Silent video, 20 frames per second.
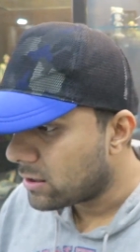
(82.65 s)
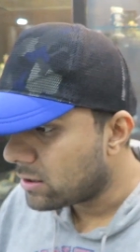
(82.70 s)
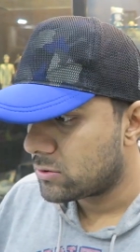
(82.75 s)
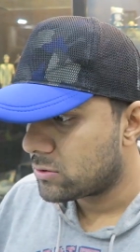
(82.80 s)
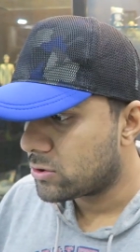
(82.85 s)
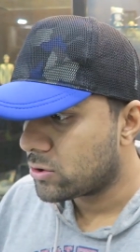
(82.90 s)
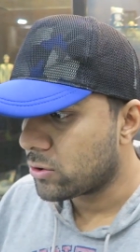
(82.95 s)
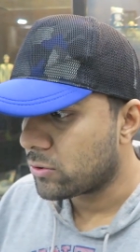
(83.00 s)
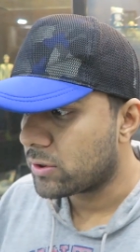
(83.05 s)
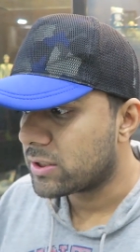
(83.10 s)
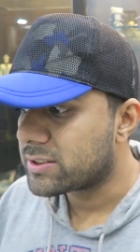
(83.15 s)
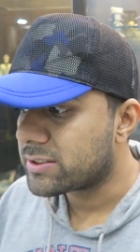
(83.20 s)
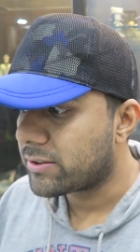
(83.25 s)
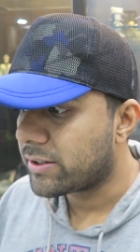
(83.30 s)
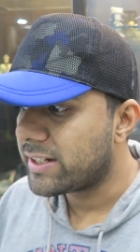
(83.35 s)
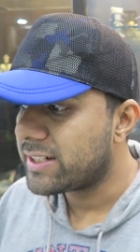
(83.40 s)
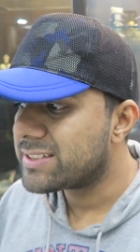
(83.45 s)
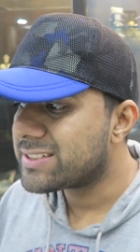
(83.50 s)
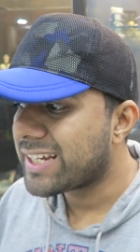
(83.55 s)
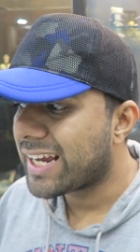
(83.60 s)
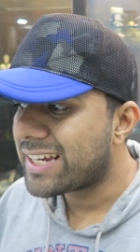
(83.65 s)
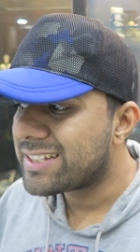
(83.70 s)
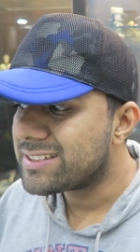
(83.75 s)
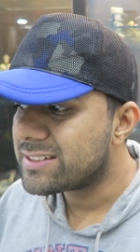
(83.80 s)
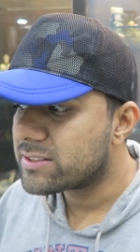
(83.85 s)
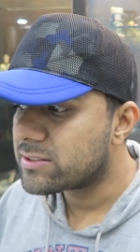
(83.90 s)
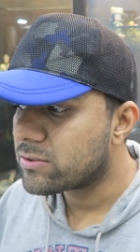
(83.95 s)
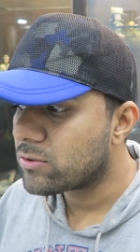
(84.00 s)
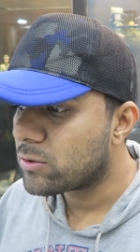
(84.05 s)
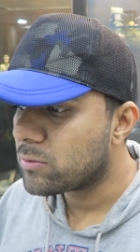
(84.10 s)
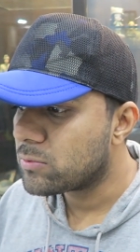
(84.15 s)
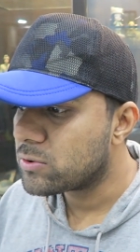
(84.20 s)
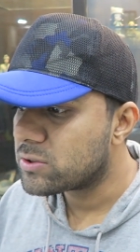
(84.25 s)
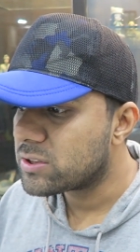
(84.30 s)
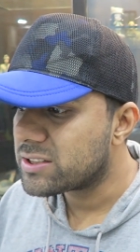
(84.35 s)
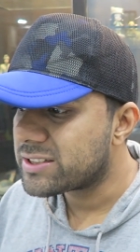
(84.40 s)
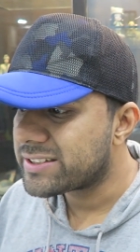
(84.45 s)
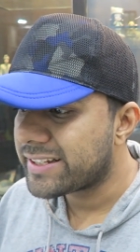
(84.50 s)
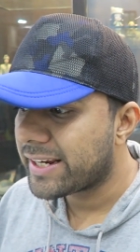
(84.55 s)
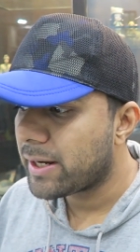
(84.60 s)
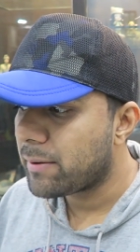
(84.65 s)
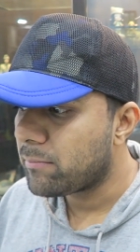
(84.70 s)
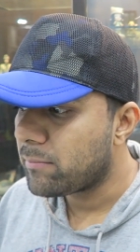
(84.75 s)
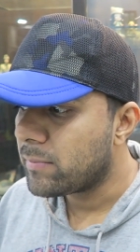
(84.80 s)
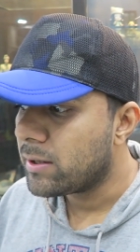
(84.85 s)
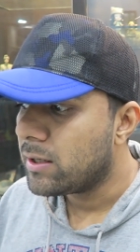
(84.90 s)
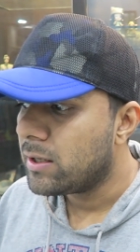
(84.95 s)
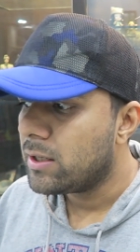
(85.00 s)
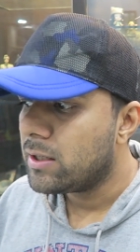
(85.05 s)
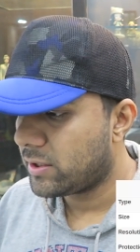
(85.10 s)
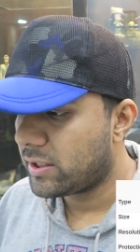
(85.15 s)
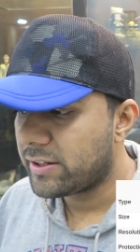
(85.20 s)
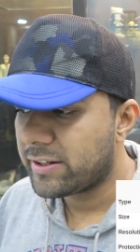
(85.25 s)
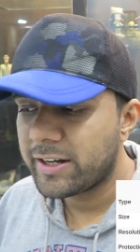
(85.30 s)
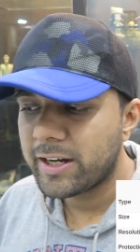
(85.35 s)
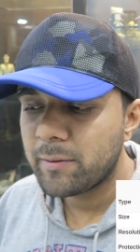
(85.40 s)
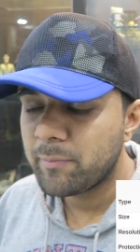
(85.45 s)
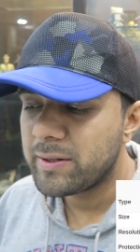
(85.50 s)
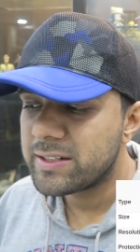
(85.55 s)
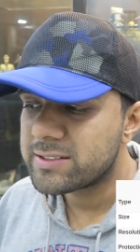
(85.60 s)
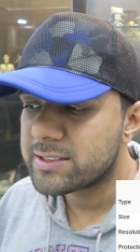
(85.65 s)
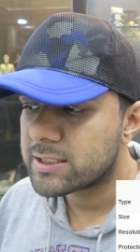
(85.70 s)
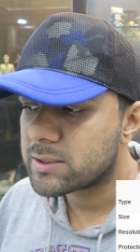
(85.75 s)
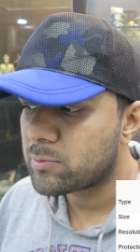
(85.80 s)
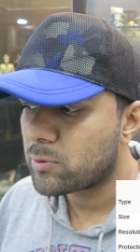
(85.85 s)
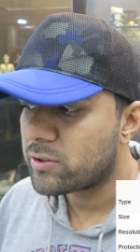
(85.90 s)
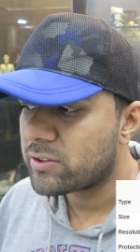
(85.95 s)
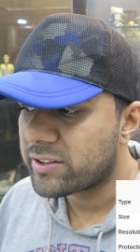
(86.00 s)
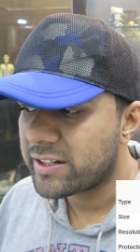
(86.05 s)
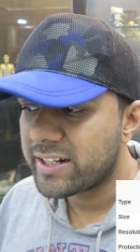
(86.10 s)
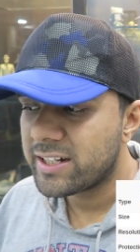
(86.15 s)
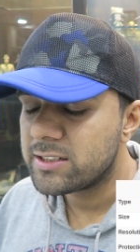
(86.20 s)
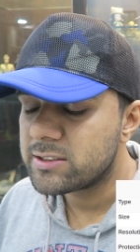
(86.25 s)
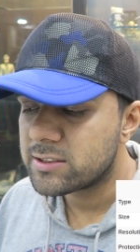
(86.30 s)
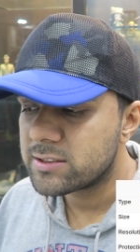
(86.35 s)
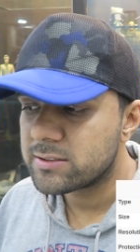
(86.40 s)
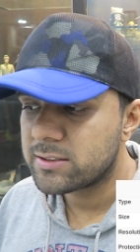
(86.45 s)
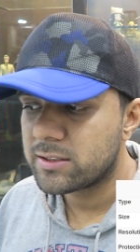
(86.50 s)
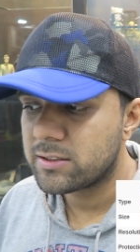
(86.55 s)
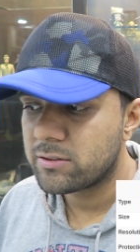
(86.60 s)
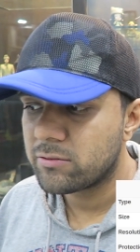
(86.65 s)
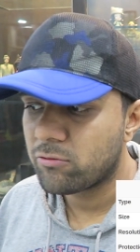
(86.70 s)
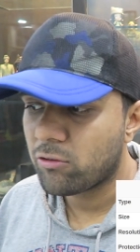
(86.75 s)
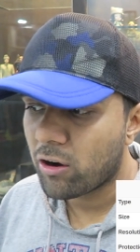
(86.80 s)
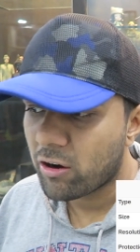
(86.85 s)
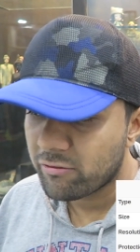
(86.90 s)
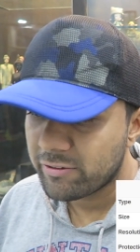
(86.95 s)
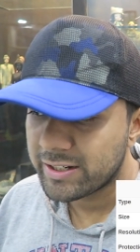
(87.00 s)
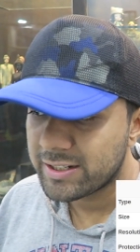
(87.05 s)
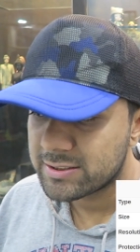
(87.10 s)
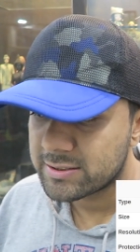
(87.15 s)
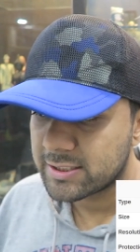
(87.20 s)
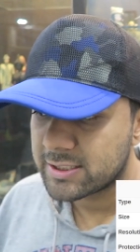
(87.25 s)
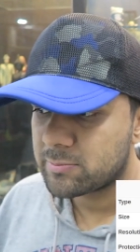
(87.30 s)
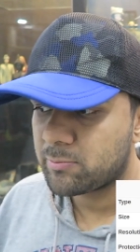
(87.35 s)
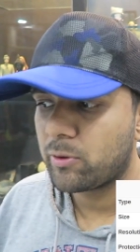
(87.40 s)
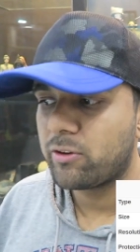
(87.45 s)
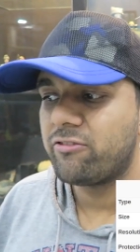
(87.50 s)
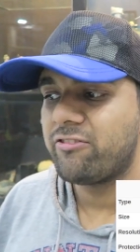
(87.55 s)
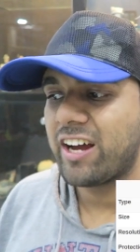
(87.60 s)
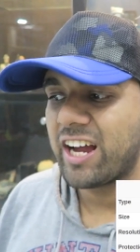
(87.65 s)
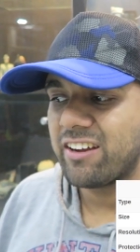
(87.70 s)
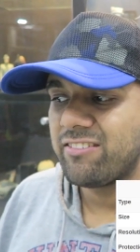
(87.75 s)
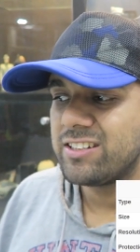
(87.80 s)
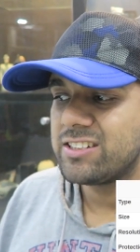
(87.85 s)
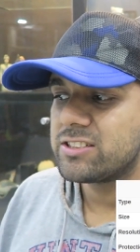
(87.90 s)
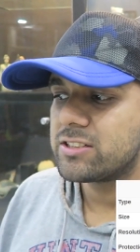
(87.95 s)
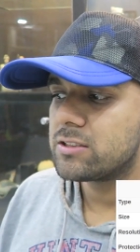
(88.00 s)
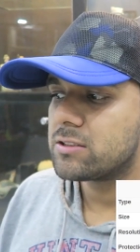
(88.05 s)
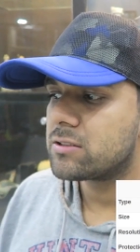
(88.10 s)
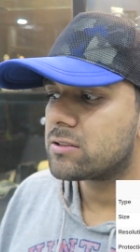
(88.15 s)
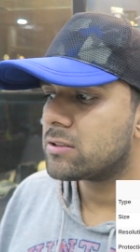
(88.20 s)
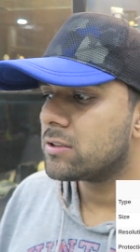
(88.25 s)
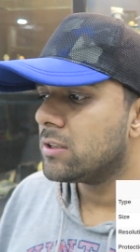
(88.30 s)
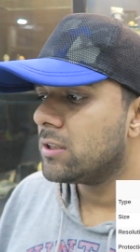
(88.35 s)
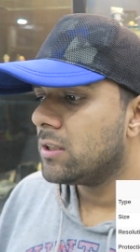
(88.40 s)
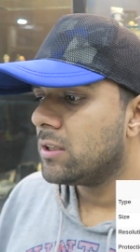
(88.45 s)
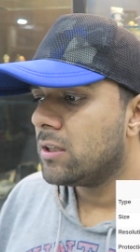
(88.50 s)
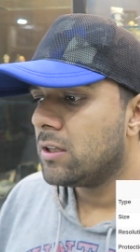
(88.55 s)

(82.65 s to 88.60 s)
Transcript: So the screen size is almost the same. The Redmi 6.3 inches and the Huawei 6.5 inches.